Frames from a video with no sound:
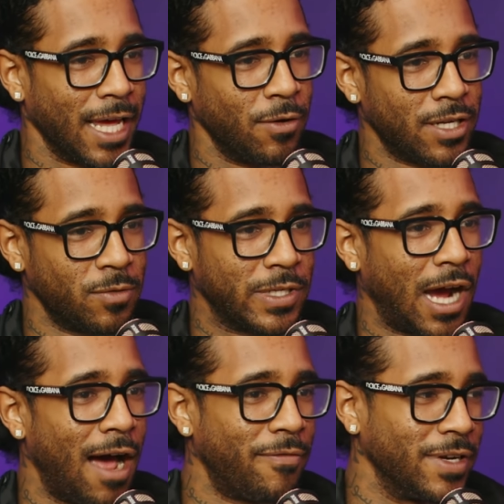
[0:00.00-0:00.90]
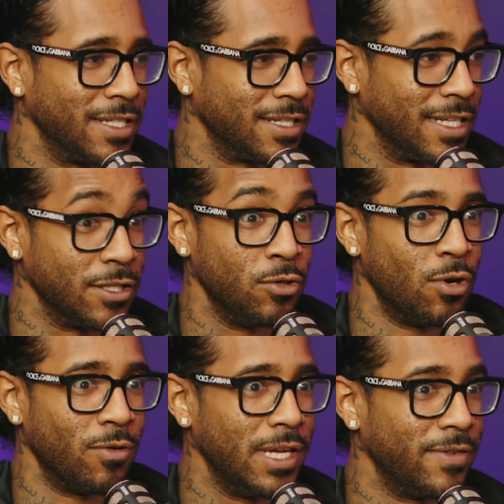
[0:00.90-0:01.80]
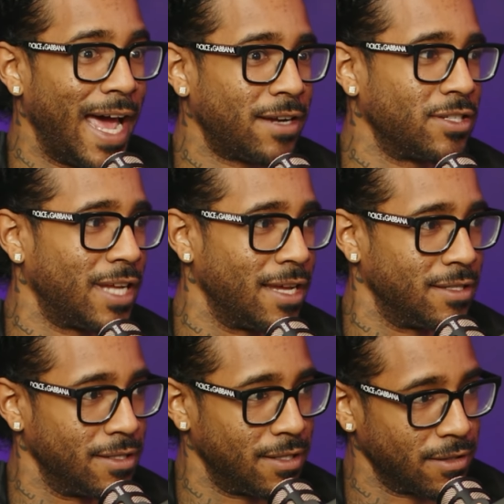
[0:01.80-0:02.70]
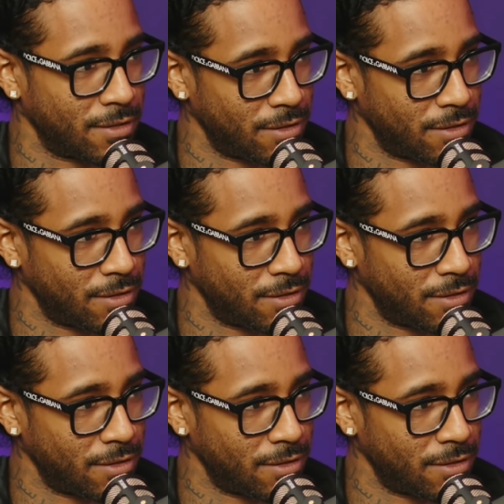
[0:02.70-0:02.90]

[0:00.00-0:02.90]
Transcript: You got so much confidence in this. You don't even exercise these things.